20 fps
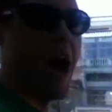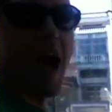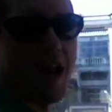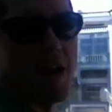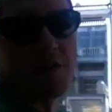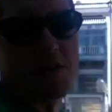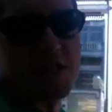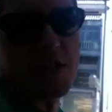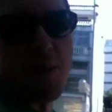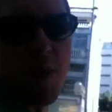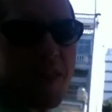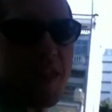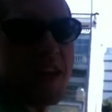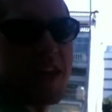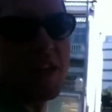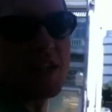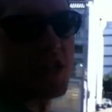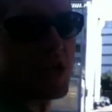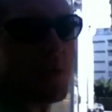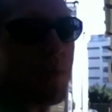I don't see why they
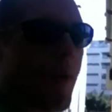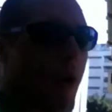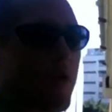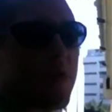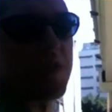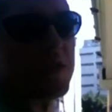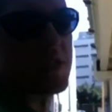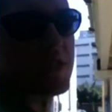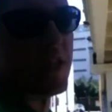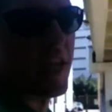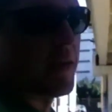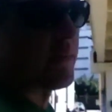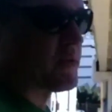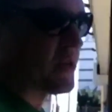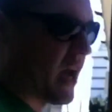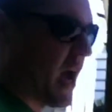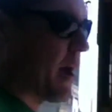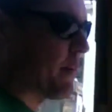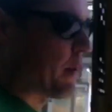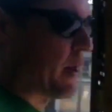didn't do both at the same
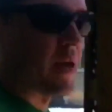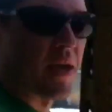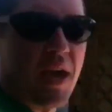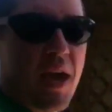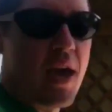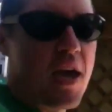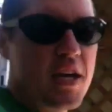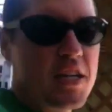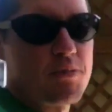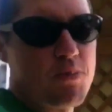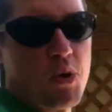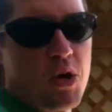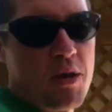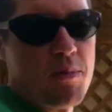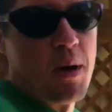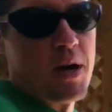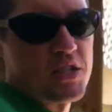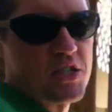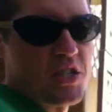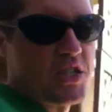time. Like, it's pretty
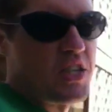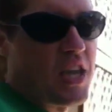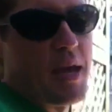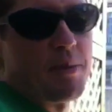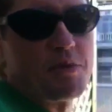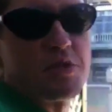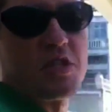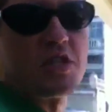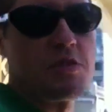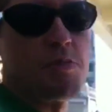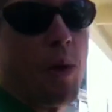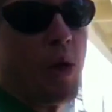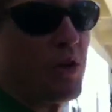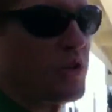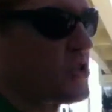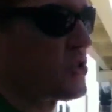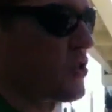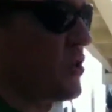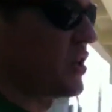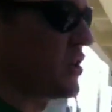much the same,
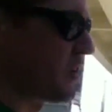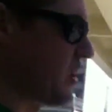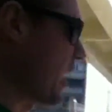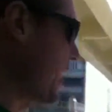smaller screen,